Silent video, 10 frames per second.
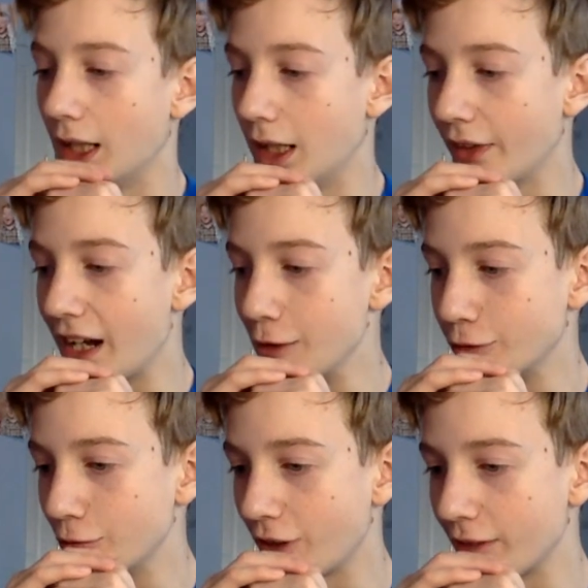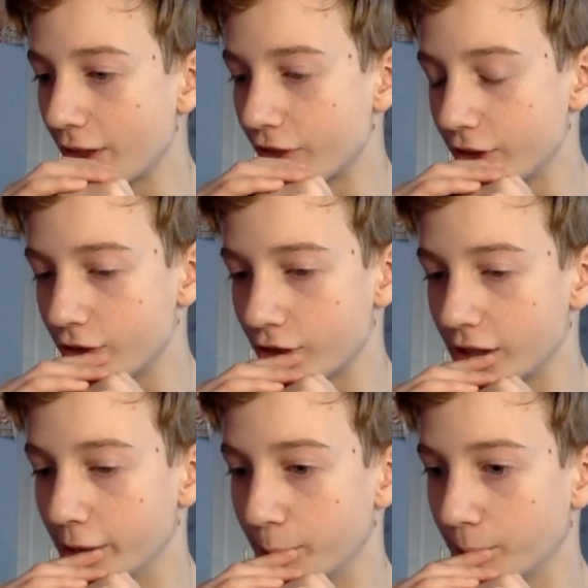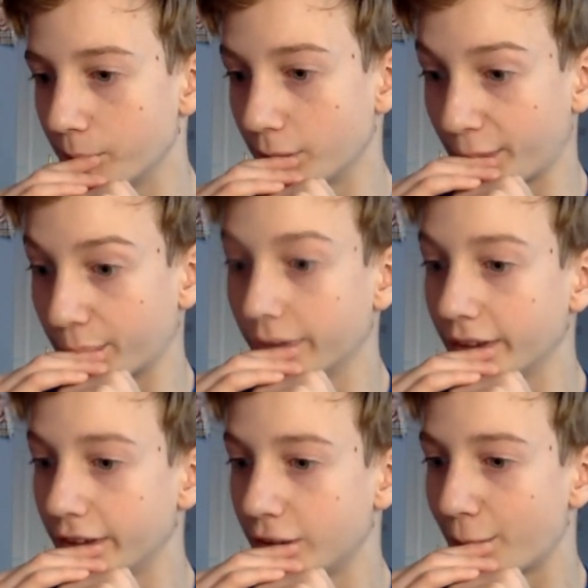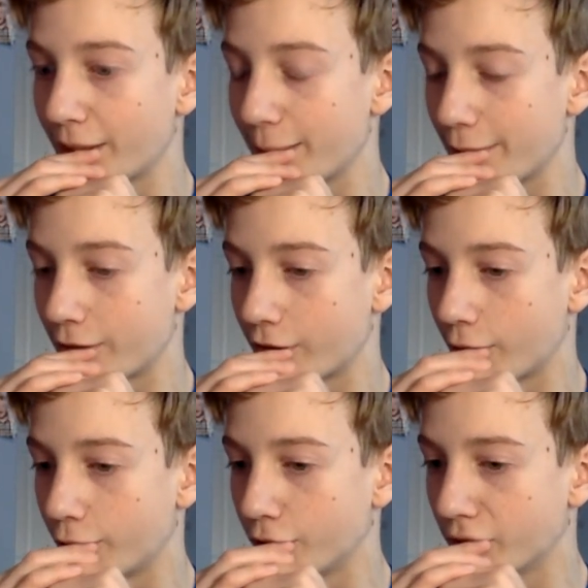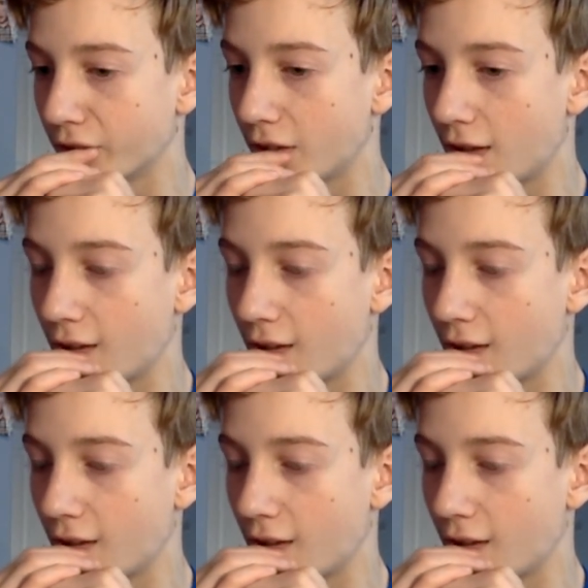The iPhone 5S is like really cheap on eBay. So if you're